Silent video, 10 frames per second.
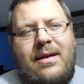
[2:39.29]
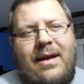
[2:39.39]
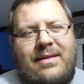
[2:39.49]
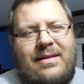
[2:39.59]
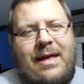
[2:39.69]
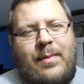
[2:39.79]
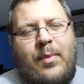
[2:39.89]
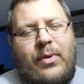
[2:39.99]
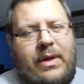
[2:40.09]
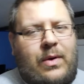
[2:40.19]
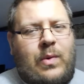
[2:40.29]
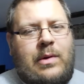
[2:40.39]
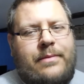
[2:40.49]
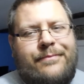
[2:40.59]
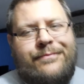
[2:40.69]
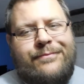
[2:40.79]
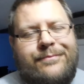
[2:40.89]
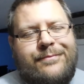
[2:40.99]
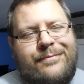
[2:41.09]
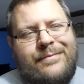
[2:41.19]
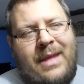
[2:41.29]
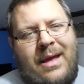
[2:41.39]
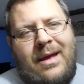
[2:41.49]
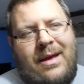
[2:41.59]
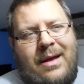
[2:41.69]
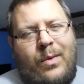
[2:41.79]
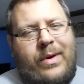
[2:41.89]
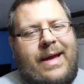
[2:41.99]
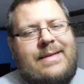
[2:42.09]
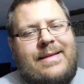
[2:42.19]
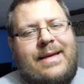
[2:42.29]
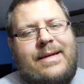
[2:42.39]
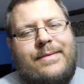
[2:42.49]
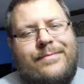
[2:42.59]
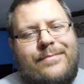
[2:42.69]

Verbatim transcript: I think that'd be pretty cool. What do you guys think?